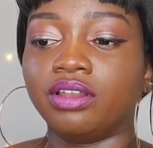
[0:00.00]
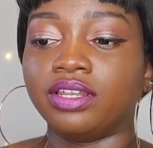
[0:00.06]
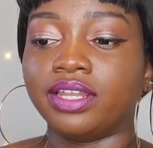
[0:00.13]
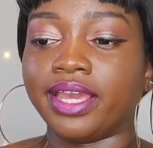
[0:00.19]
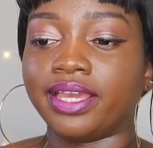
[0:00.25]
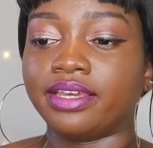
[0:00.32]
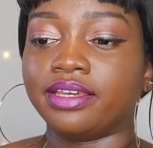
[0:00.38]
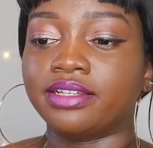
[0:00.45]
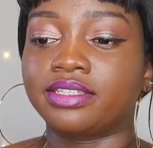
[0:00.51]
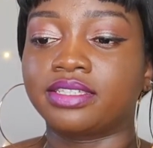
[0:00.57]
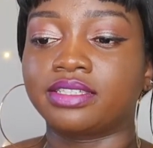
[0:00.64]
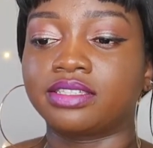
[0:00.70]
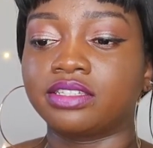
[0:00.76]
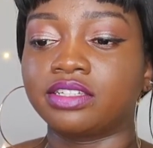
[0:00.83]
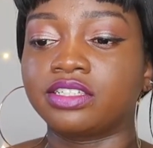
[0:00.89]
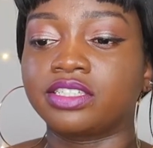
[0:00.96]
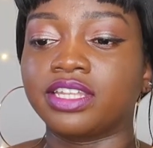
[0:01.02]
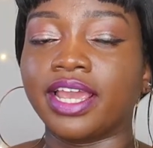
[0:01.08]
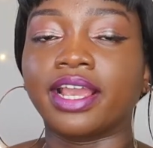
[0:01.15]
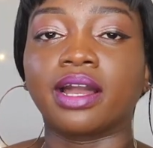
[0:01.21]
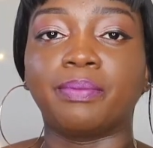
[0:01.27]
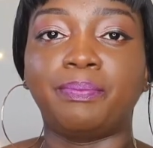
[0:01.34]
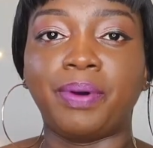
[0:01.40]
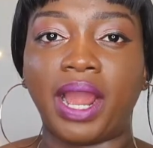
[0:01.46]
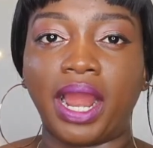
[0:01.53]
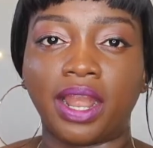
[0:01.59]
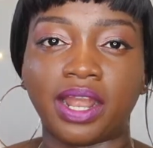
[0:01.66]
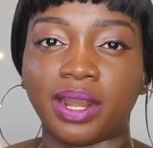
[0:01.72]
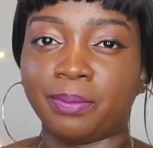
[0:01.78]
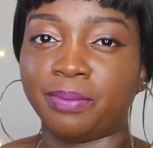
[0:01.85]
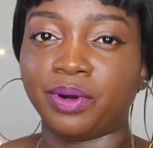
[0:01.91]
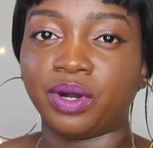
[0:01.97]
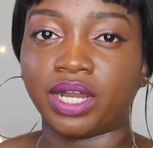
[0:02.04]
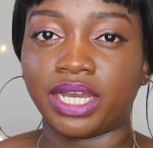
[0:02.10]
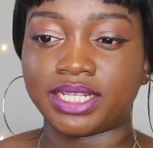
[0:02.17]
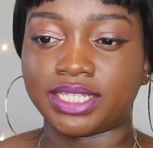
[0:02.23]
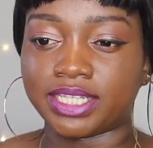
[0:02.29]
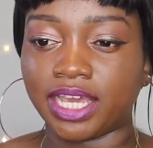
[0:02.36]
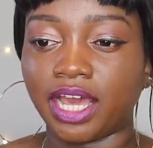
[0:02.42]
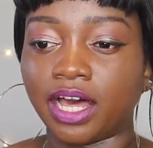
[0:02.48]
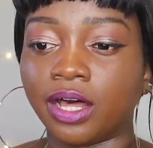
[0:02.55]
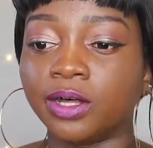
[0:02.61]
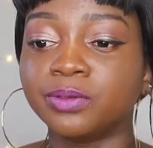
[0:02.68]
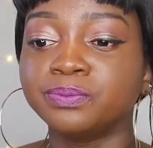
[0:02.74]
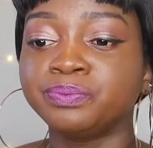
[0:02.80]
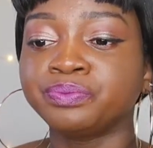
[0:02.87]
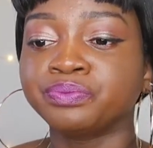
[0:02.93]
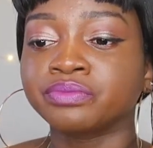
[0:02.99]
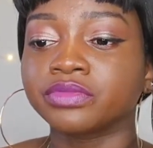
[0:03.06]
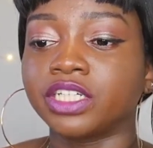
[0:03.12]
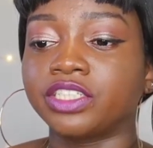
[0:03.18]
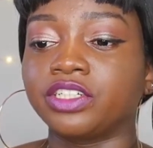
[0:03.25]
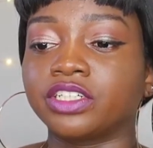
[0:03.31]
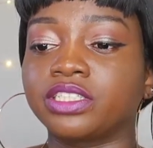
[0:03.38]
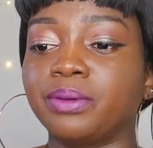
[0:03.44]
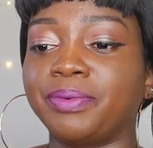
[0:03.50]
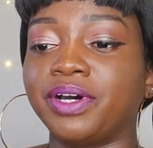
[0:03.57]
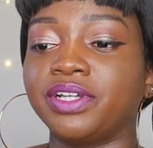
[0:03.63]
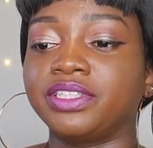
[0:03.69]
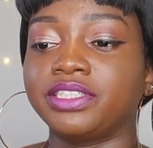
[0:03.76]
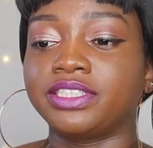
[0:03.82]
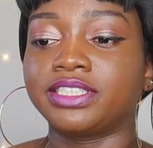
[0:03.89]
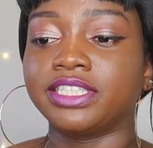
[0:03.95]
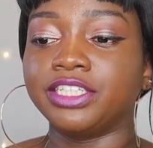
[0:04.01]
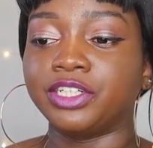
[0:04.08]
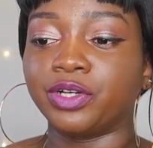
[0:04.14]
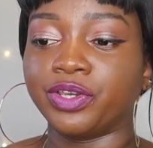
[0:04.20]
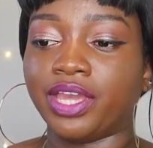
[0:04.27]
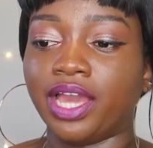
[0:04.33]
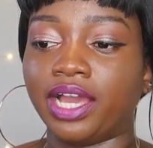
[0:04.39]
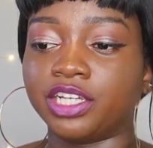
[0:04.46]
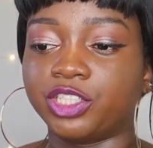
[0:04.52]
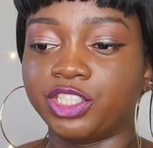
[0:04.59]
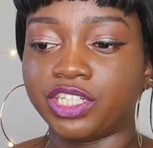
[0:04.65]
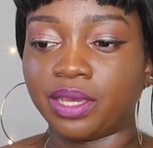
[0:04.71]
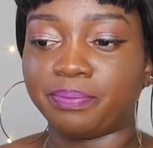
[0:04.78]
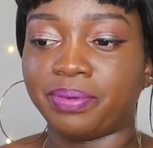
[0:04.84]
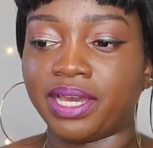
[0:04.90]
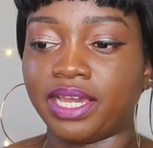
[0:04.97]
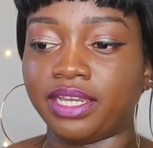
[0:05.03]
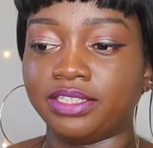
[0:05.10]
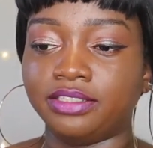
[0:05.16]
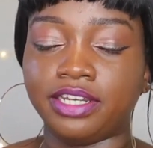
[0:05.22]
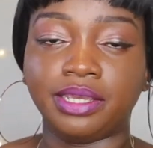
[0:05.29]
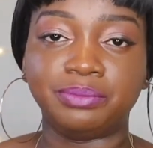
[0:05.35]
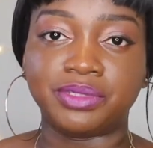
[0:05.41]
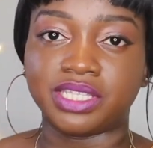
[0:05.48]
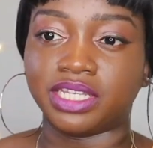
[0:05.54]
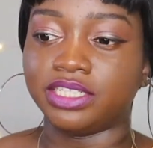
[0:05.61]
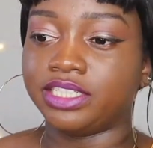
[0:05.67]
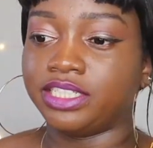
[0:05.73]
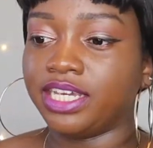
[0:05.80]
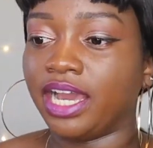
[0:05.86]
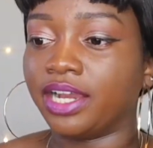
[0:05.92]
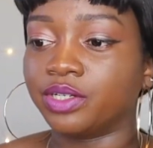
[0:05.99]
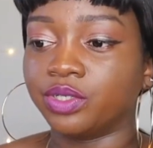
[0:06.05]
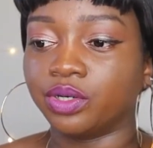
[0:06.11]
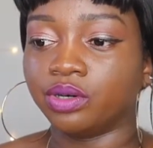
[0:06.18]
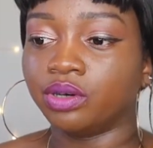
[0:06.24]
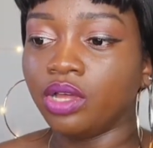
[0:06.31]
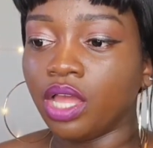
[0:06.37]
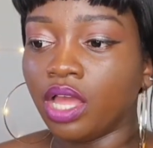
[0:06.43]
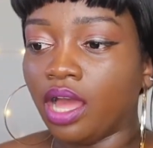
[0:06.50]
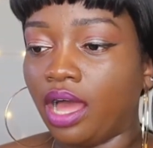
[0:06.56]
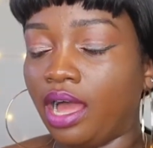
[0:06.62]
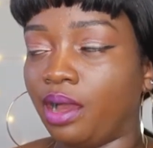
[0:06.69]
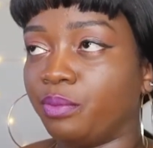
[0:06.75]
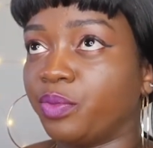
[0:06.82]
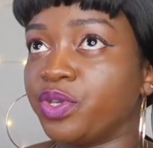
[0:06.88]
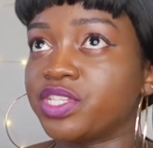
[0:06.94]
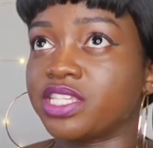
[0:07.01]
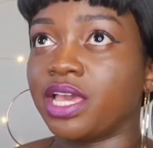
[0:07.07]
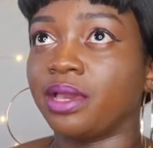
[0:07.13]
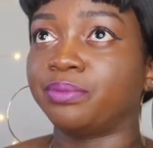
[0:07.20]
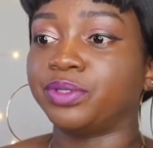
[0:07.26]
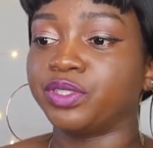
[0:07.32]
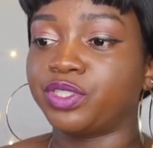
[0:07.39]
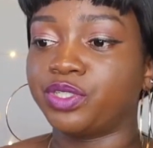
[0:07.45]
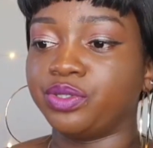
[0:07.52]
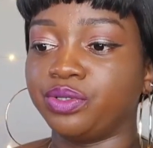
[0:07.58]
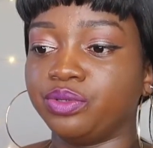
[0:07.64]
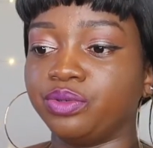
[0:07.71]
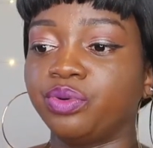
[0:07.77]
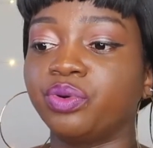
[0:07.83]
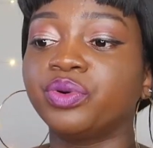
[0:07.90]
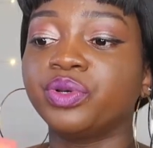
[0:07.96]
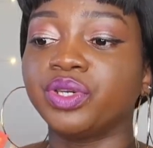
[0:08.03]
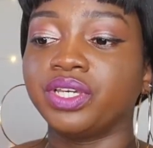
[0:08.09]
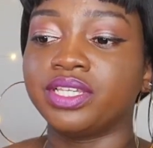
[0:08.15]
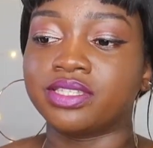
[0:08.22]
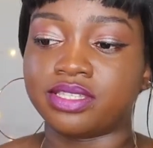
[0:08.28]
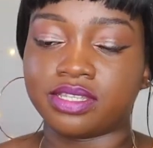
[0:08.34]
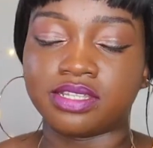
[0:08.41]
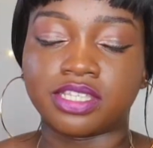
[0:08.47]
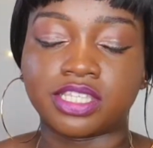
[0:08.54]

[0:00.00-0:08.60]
like it's like a parable, a tale. It talks about this little young shepherd named Santiago, who is in